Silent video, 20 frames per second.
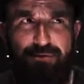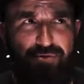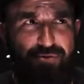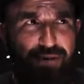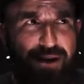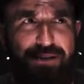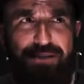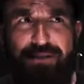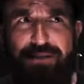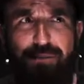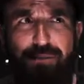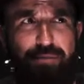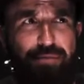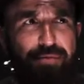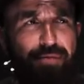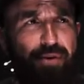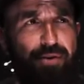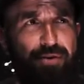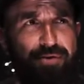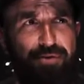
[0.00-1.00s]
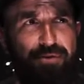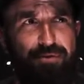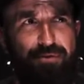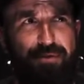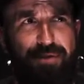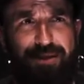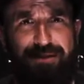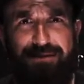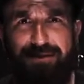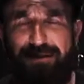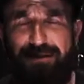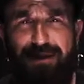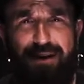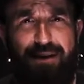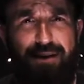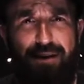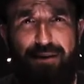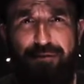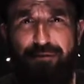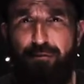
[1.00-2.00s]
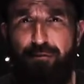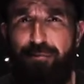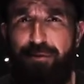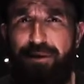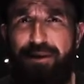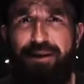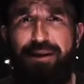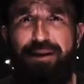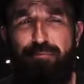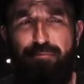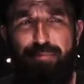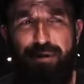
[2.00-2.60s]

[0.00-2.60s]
tragedy befalls you, things like that, God forbid.